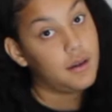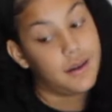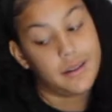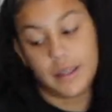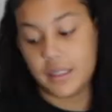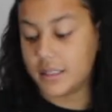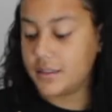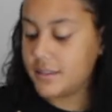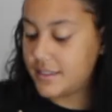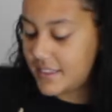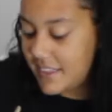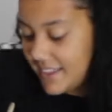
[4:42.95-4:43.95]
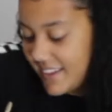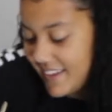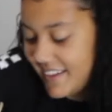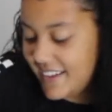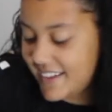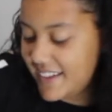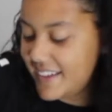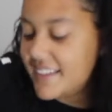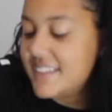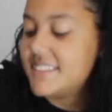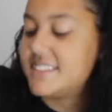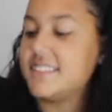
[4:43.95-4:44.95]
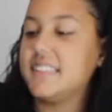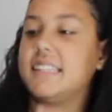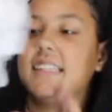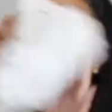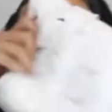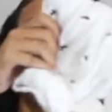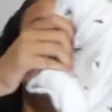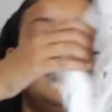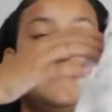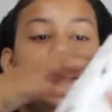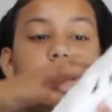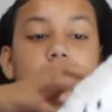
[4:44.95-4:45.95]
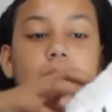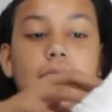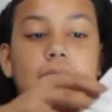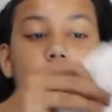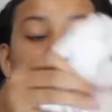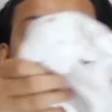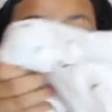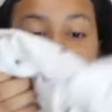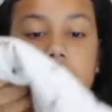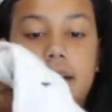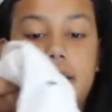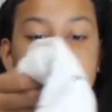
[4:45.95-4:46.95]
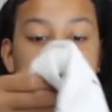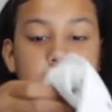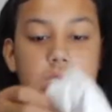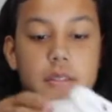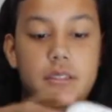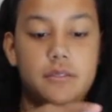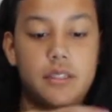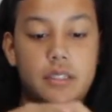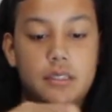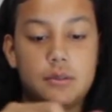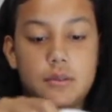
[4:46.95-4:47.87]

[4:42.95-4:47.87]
I like it. So then the last one I got from Levi's